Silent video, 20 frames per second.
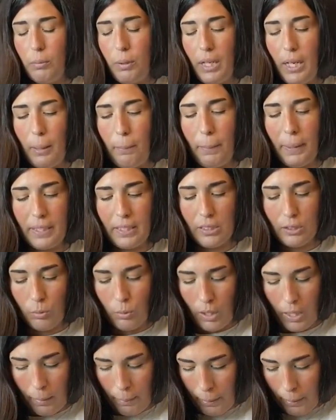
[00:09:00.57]
went ahead and picked this
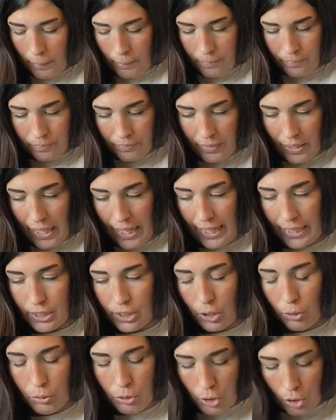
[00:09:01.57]
one up. I
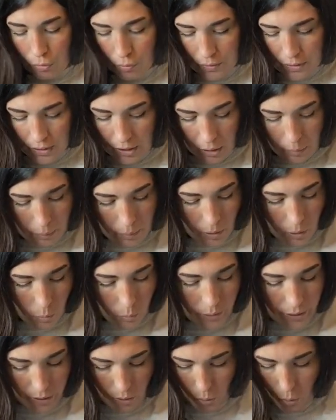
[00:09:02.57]
don't know if it's going to be a
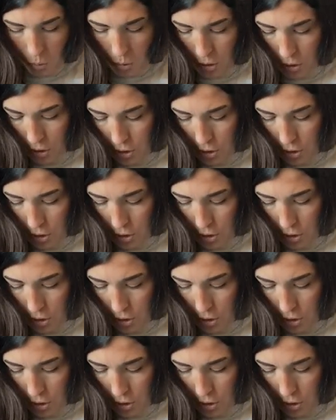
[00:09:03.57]
win or a